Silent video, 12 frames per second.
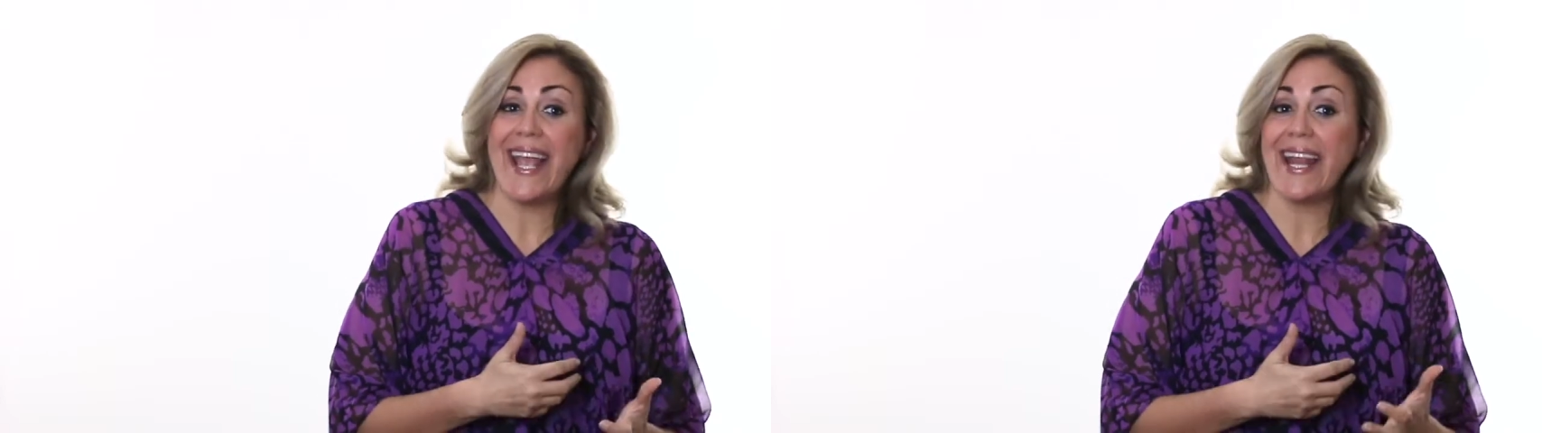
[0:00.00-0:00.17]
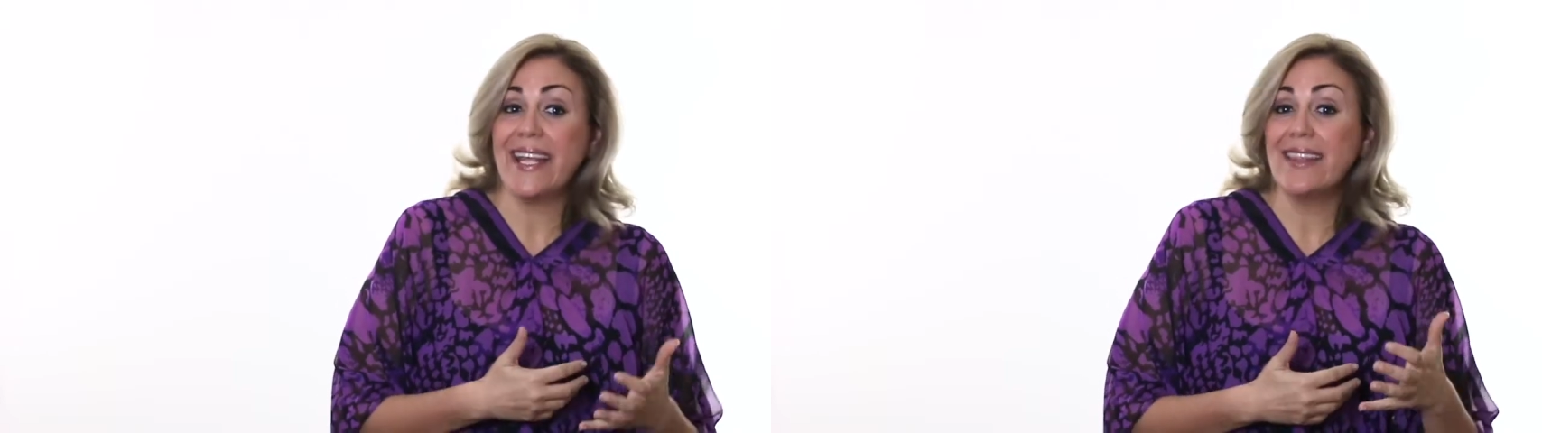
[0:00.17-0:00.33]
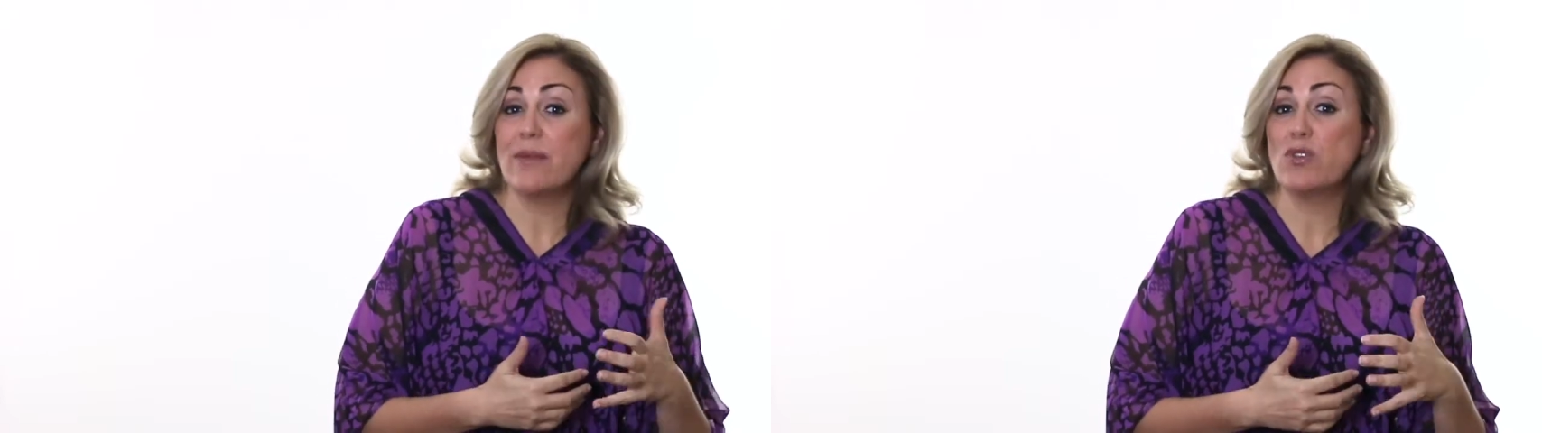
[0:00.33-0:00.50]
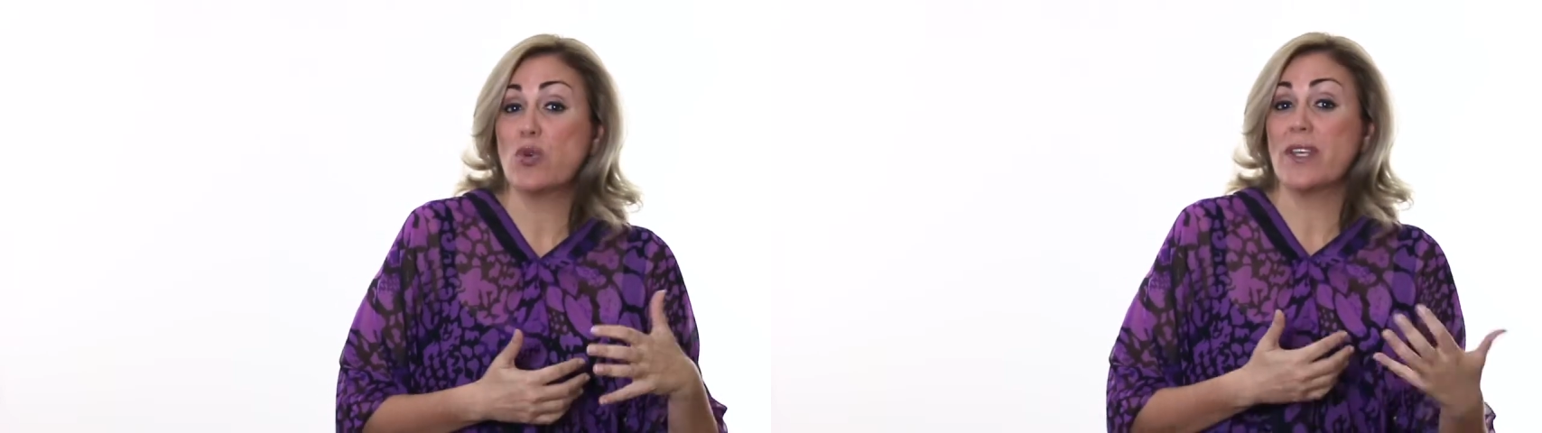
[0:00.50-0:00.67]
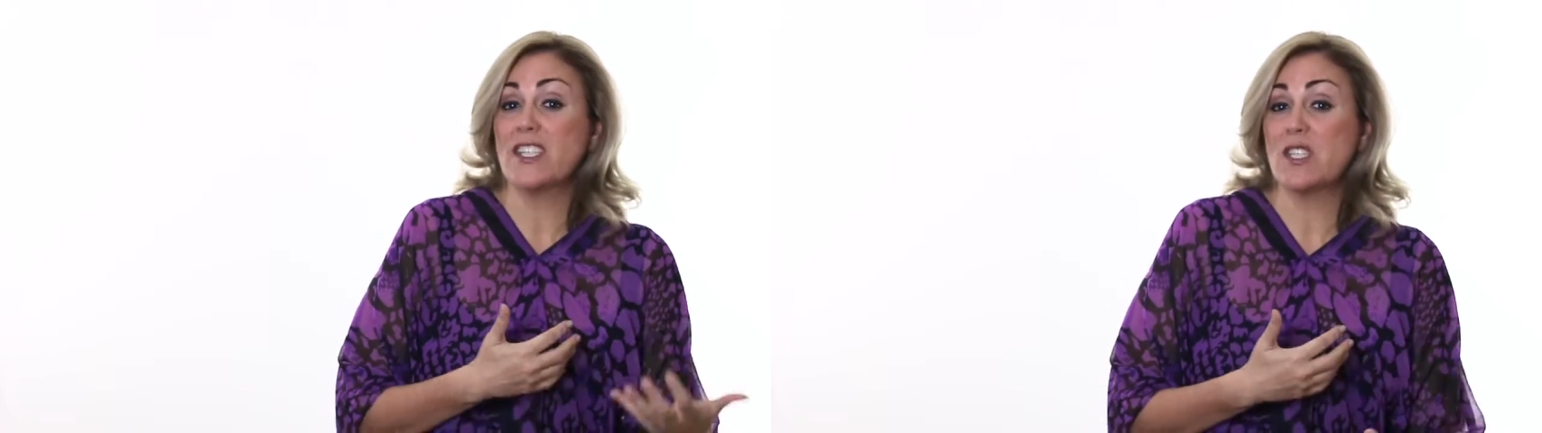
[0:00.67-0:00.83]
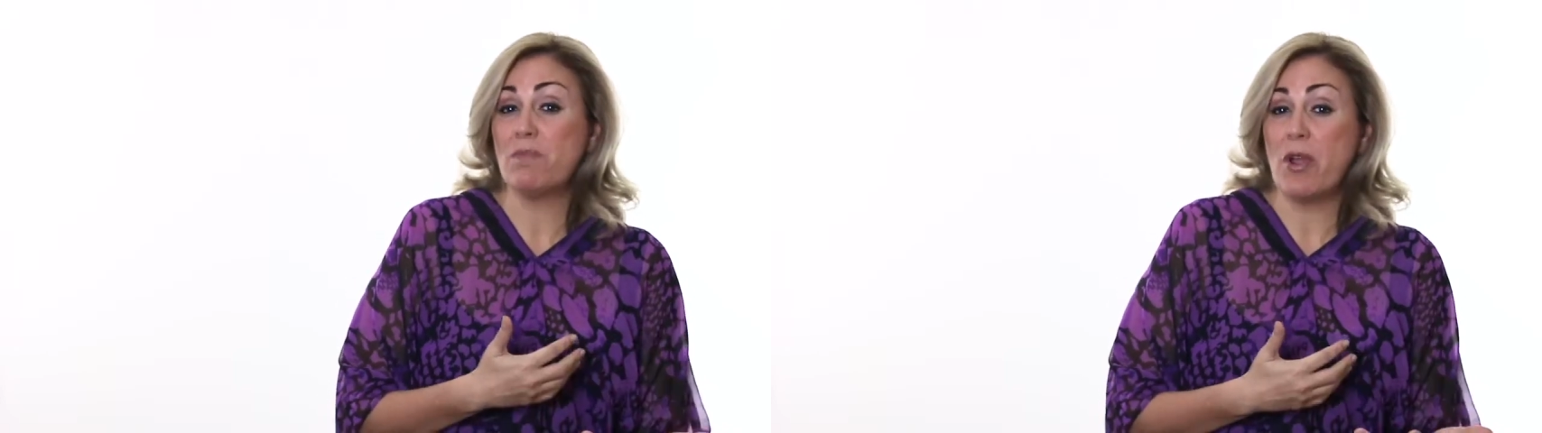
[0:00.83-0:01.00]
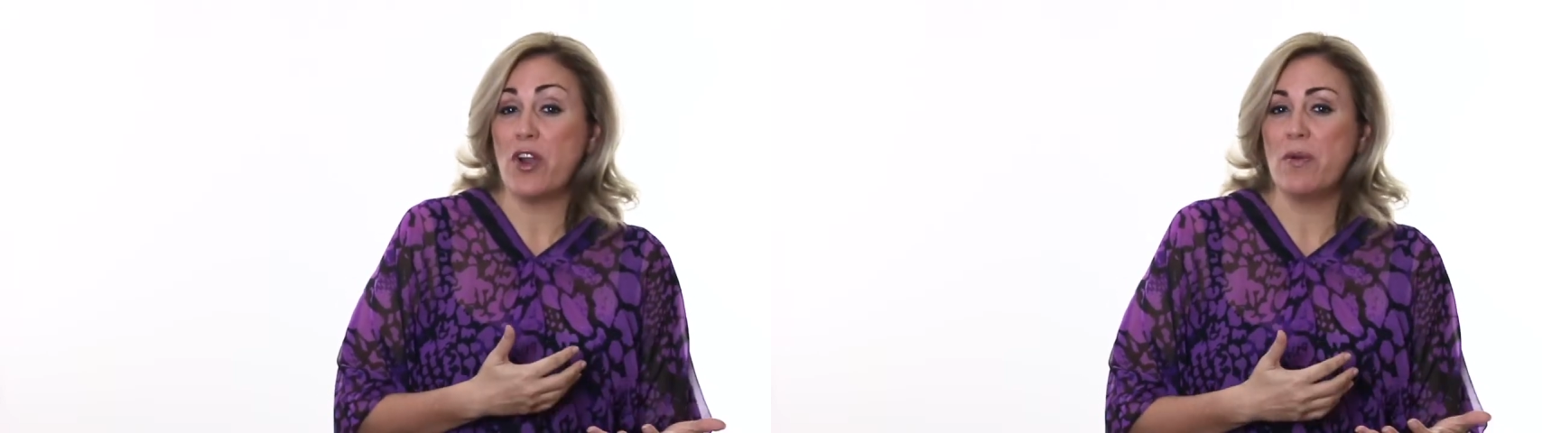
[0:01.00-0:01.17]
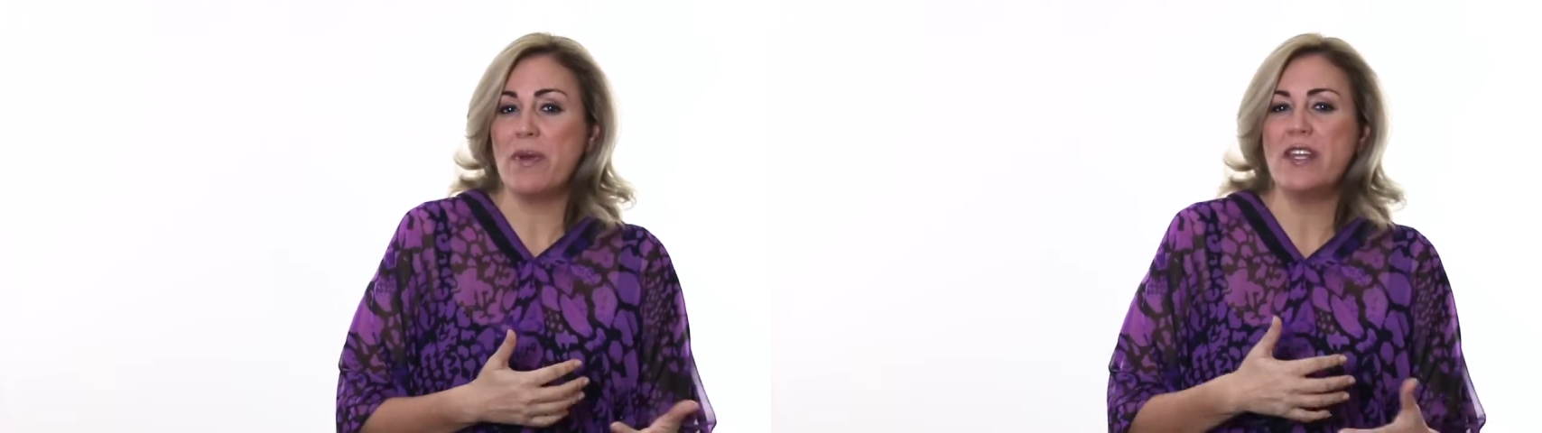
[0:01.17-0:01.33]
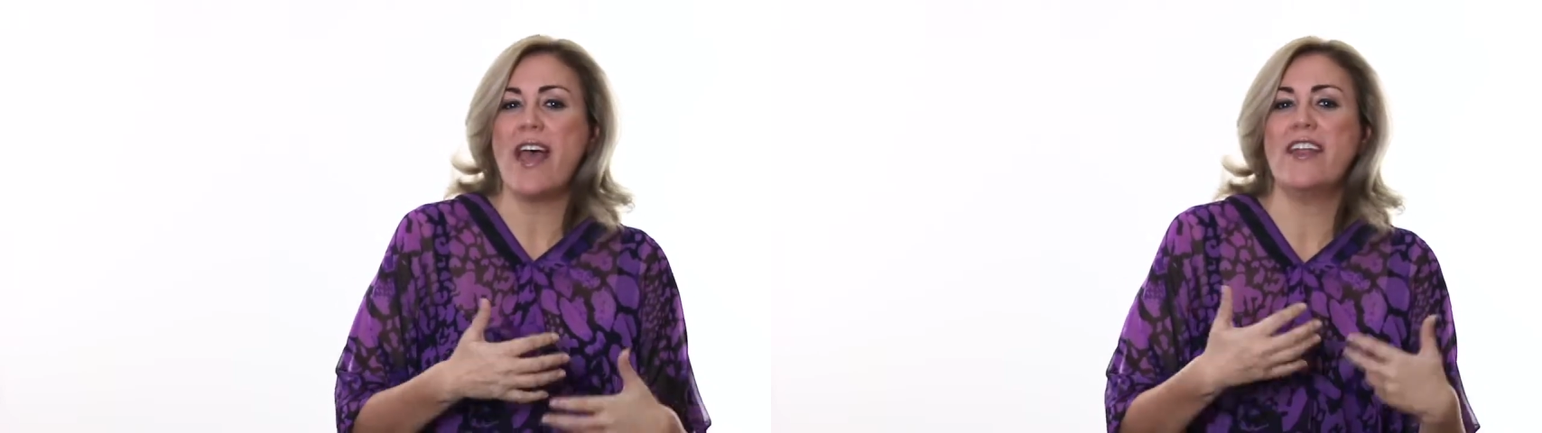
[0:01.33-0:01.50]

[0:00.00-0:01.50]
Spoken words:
getting them to experiment